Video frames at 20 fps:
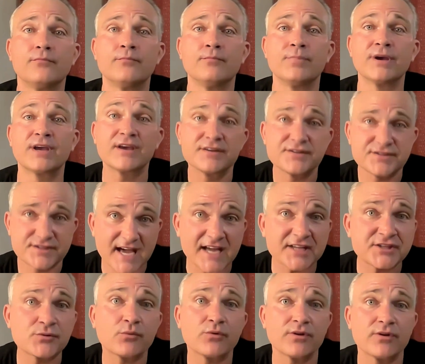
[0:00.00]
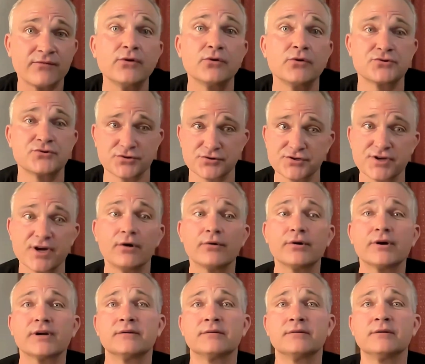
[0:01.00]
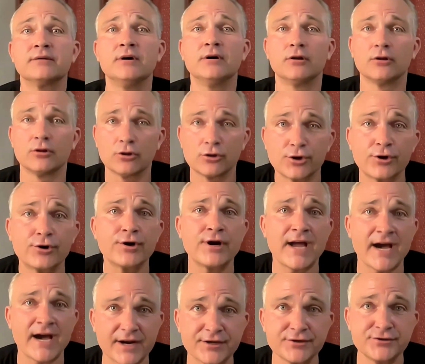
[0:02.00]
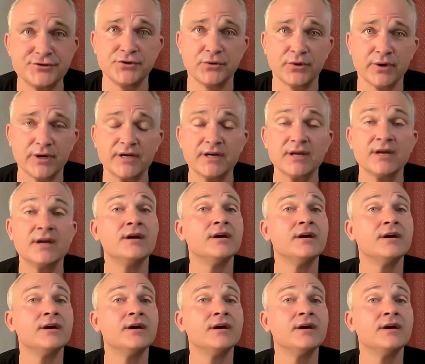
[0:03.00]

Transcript: Because that's where the future is going. Learn how to do it.